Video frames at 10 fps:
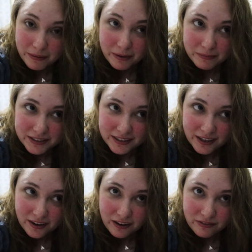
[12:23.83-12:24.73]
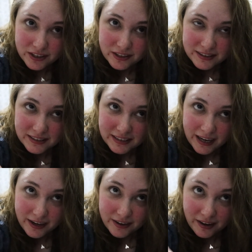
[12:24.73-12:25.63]
My mom doesn't get off till
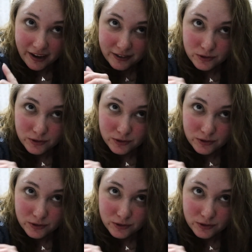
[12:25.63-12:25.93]
10 tonight.